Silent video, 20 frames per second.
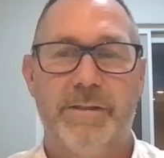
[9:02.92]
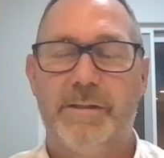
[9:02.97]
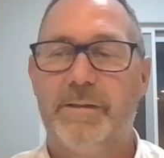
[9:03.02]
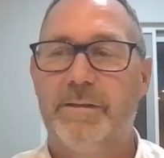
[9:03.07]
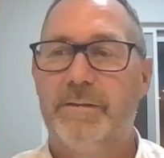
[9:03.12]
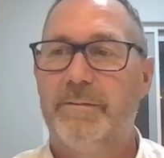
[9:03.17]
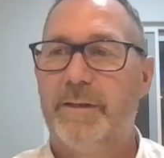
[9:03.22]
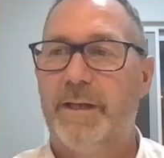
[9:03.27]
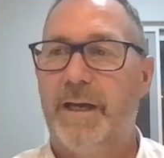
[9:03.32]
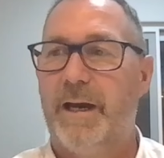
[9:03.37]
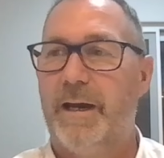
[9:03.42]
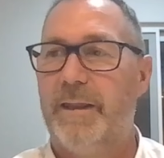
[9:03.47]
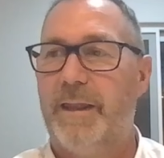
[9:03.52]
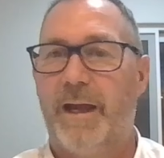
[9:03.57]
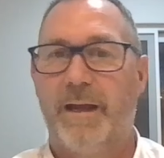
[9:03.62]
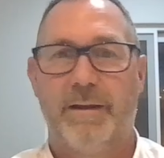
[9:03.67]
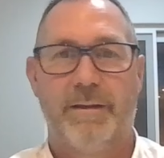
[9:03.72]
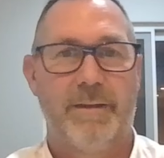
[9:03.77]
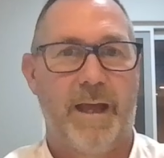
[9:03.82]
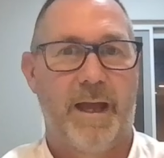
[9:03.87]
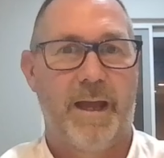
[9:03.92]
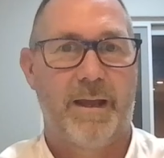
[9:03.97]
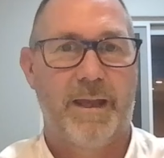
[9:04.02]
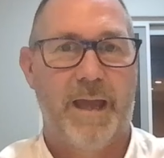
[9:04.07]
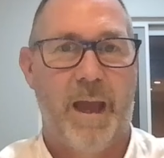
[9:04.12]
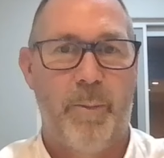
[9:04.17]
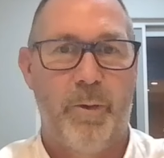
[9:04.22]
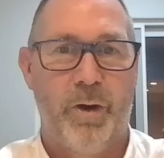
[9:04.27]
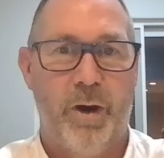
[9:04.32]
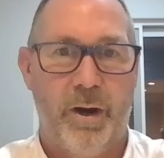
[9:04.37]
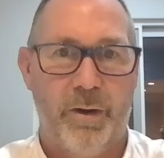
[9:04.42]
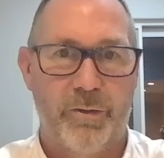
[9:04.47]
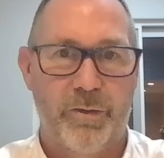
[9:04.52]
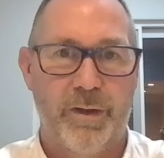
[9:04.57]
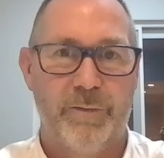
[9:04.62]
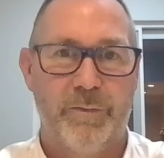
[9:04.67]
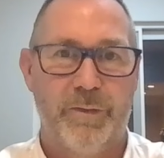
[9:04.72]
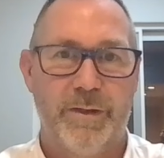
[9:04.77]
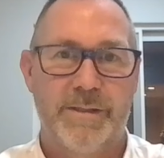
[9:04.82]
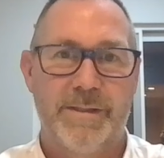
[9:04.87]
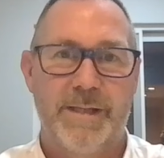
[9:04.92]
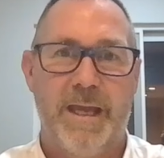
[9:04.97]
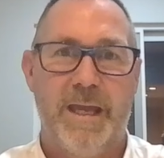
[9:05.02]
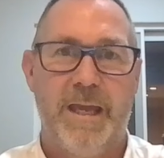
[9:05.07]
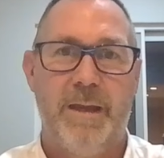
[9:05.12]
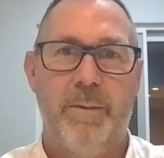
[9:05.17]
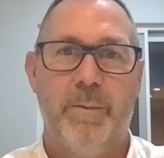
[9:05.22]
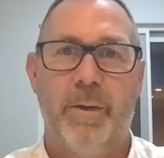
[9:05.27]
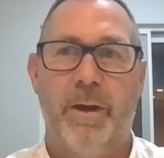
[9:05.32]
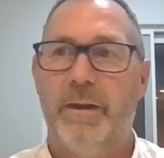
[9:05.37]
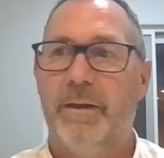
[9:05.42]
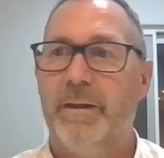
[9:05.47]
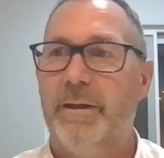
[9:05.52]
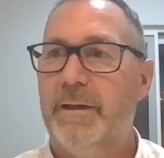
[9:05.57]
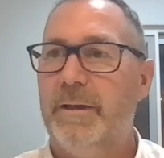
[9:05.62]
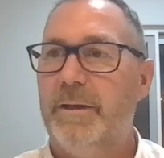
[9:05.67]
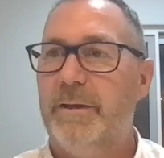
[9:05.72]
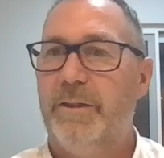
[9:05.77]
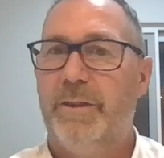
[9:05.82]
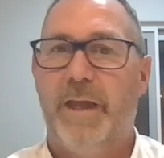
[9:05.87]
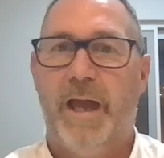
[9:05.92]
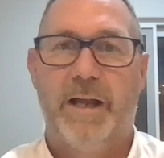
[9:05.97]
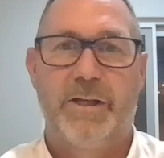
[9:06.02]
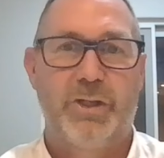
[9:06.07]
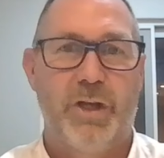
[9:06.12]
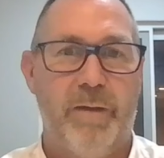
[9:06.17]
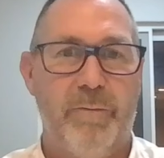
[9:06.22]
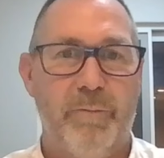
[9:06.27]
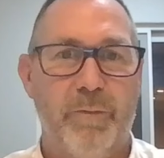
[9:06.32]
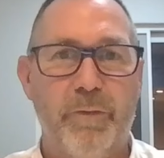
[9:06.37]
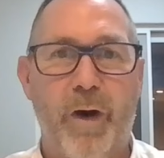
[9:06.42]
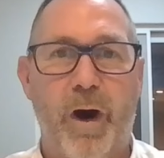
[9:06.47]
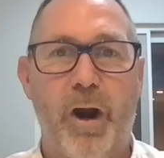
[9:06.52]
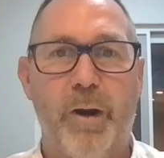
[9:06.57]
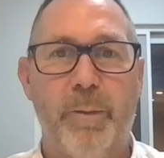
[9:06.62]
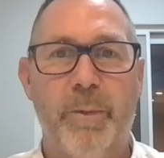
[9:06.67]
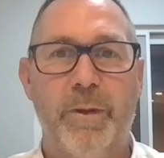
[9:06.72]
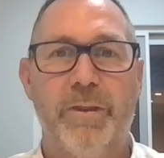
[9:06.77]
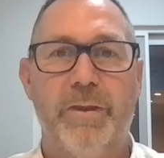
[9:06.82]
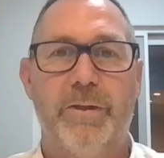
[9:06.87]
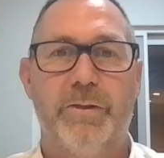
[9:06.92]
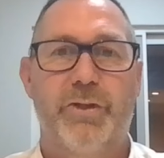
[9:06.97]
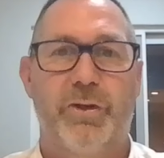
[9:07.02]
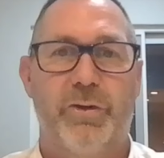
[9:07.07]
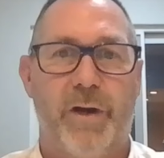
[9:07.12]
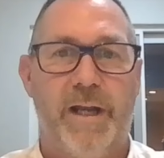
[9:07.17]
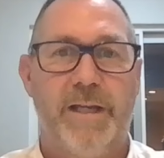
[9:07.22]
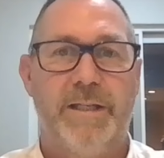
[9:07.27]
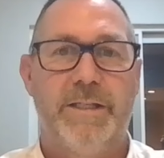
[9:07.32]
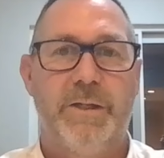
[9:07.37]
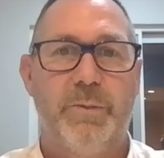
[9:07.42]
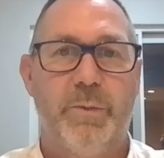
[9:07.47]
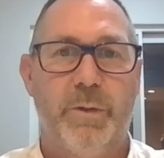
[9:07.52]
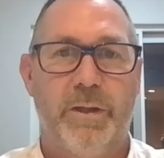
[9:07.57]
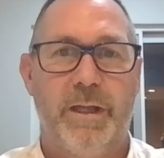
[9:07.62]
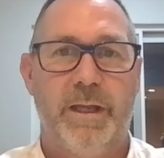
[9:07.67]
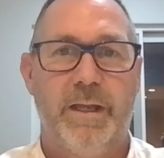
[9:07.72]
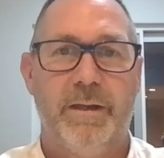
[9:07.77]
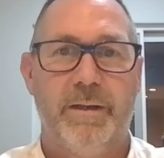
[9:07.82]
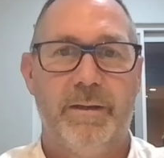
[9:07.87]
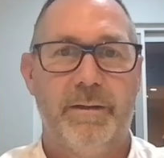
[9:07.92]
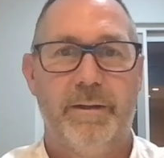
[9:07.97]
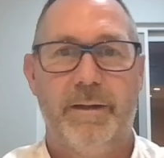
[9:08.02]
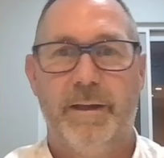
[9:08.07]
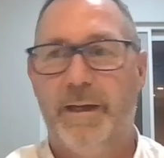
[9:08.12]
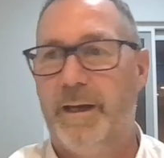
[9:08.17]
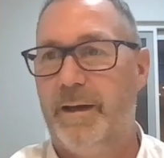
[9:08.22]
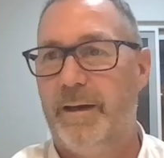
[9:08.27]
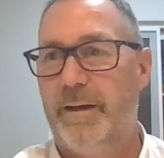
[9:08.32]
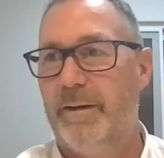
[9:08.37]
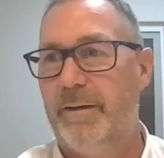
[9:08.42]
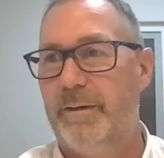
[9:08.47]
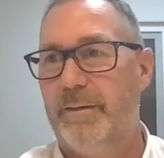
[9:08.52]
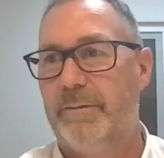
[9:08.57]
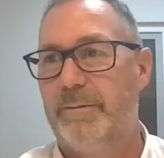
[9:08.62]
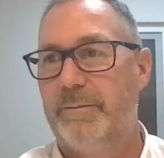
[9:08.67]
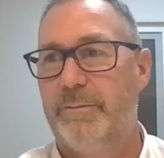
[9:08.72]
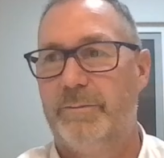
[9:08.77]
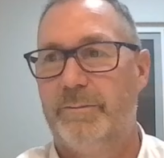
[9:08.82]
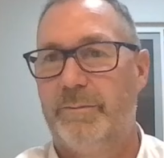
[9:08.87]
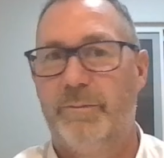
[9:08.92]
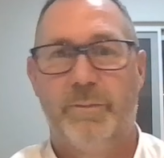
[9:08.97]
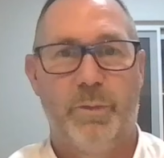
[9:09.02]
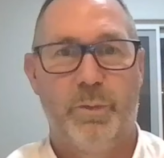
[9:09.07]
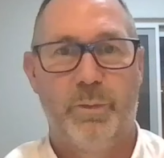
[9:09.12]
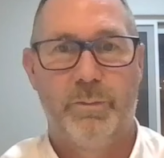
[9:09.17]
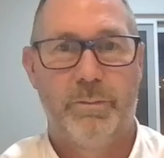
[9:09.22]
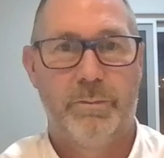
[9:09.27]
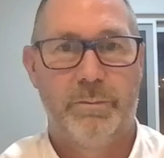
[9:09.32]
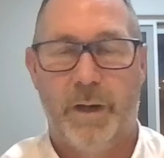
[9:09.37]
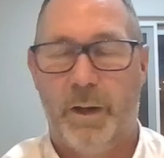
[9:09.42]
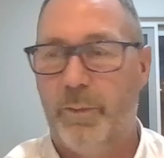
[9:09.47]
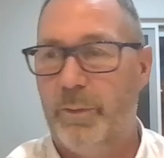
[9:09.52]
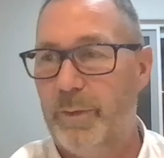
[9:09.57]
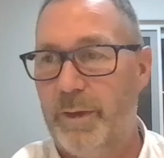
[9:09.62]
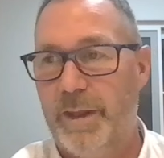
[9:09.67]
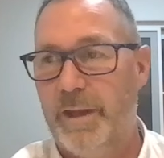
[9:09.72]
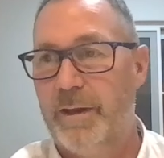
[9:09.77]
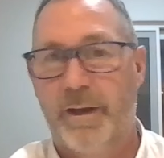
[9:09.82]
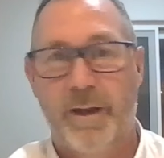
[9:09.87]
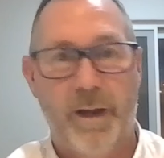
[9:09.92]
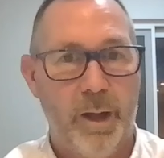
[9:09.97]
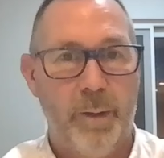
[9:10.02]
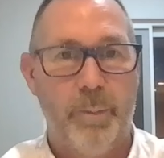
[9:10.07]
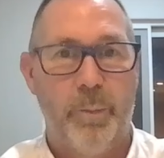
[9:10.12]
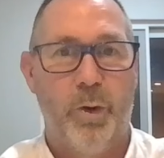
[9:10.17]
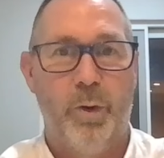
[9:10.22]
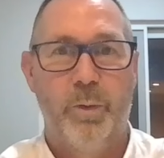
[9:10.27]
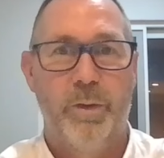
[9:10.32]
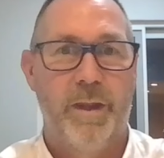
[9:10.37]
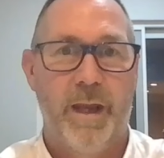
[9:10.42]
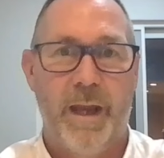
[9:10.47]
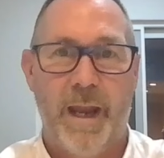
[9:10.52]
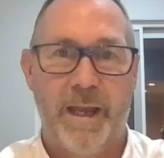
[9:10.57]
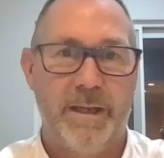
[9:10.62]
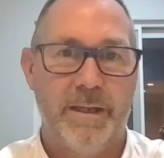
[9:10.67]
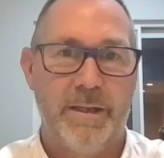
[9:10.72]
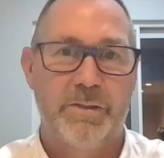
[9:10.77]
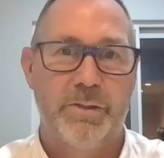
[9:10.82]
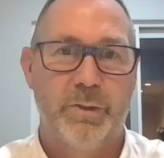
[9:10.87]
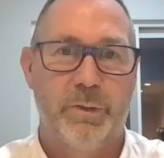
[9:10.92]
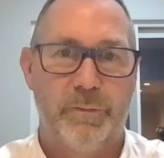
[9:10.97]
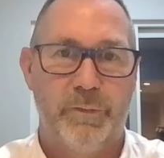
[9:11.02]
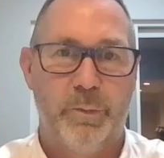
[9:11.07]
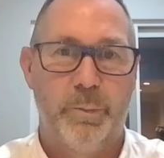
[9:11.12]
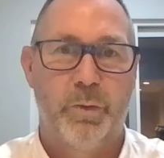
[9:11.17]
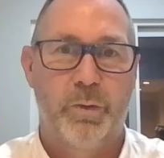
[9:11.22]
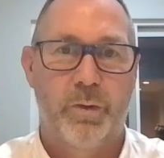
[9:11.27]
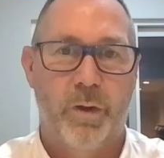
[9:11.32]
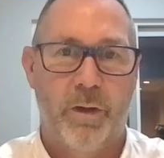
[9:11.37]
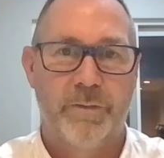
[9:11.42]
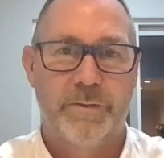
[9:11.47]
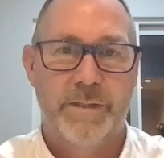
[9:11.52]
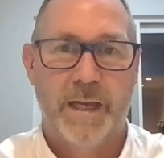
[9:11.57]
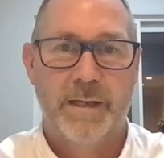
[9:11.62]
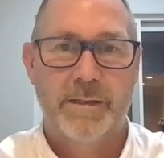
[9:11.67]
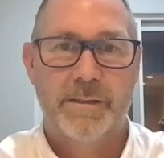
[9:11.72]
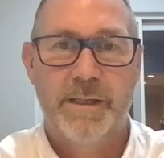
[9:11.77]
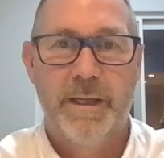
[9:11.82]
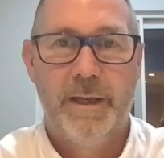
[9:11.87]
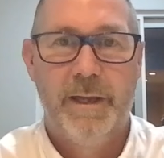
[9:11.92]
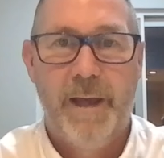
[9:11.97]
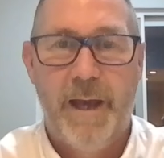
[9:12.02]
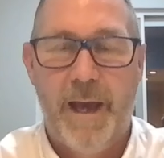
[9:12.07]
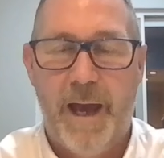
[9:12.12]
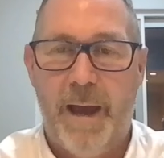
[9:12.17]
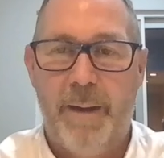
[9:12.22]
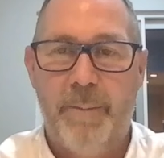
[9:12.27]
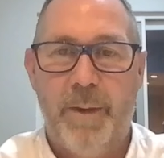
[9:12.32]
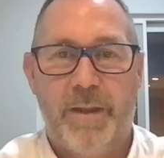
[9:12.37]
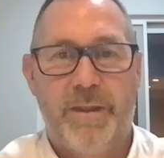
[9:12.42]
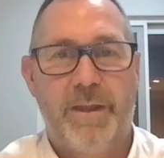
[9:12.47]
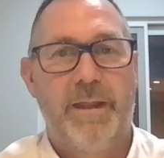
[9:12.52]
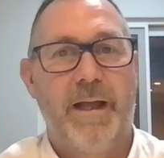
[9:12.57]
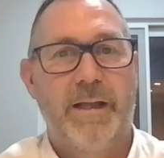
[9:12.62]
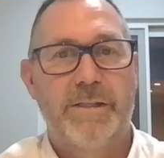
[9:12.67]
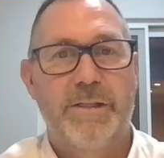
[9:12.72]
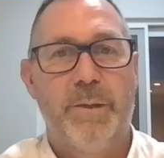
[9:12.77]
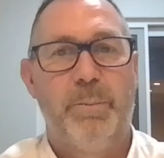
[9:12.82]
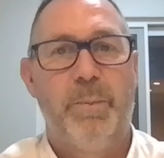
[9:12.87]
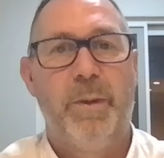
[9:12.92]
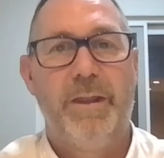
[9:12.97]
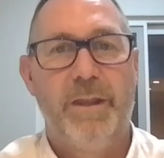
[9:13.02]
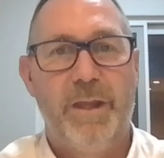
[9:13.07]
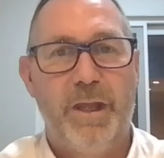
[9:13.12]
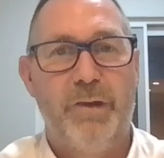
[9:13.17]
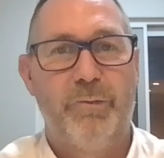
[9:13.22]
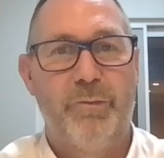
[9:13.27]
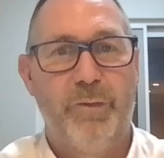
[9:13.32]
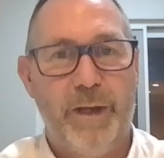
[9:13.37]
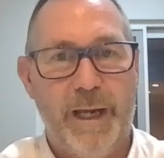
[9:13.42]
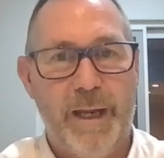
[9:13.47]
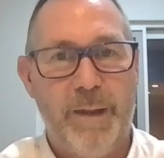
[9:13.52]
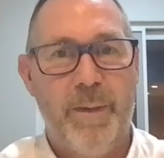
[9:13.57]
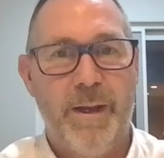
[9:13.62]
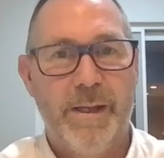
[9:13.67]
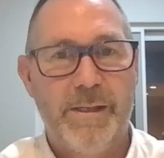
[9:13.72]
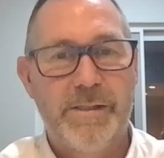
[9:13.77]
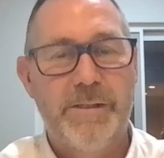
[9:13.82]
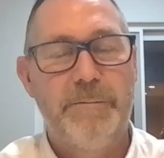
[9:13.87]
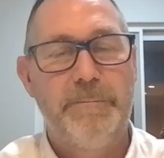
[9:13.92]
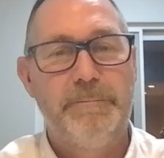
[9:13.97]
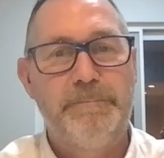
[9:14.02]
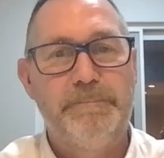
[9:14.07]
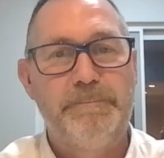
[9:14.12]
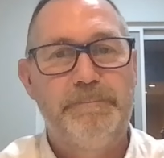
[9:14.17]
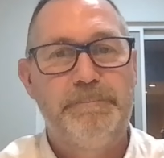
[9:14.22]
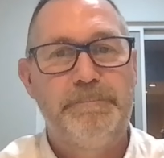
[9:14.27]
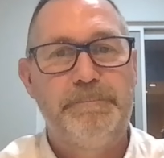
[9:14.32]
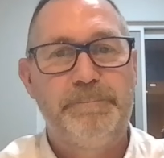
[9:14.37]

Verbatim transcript: and uh, that that camaraderie of the team and the actual environment that's created within uh, well within a club or within any sort of football context. Um, I think that's the bit that you really miss.